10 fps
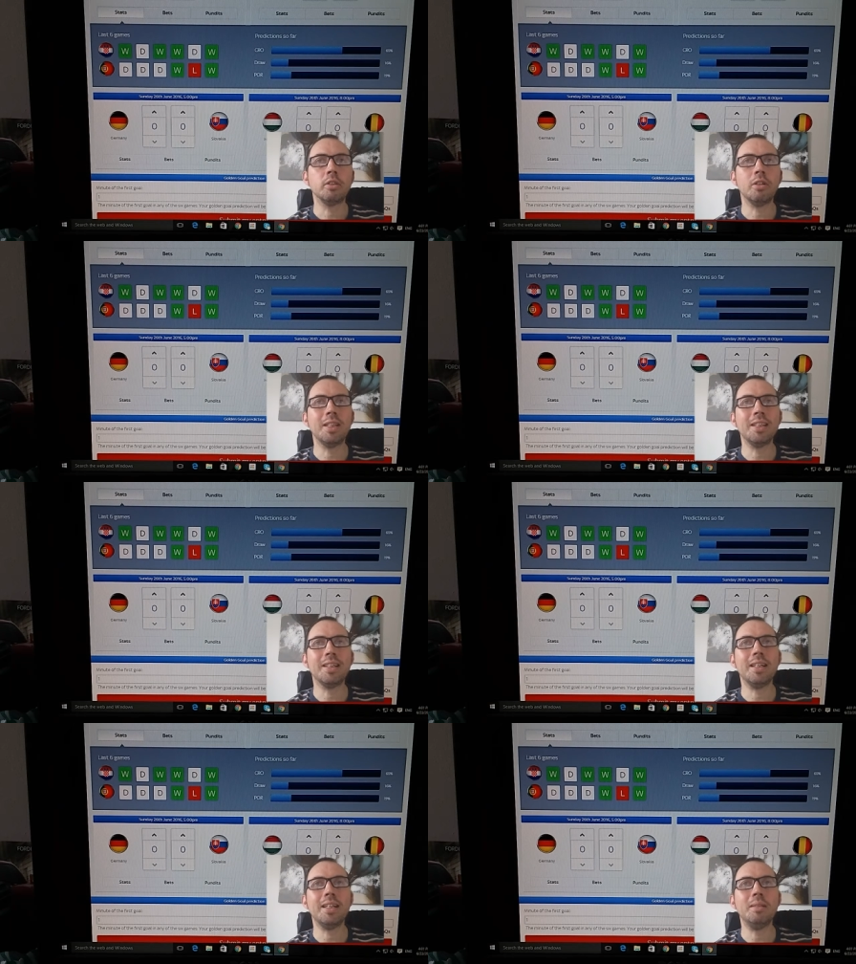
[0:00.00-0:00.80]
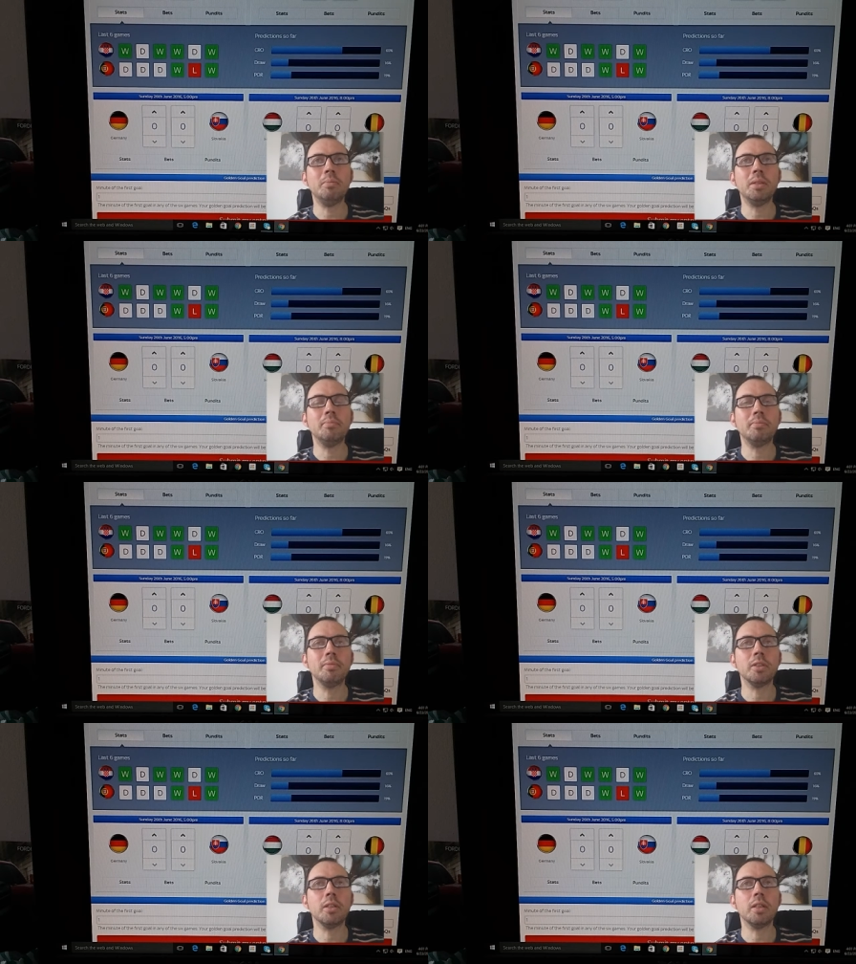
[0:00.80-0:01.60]
Tight game,
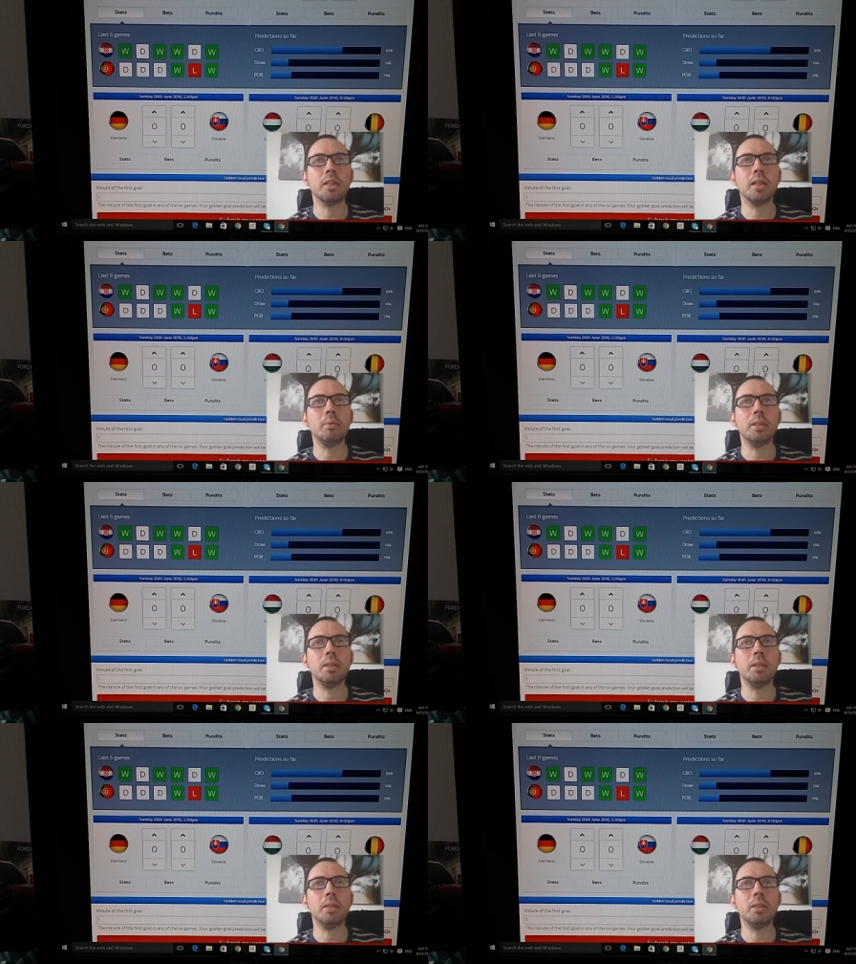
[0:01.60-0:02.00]
tight game.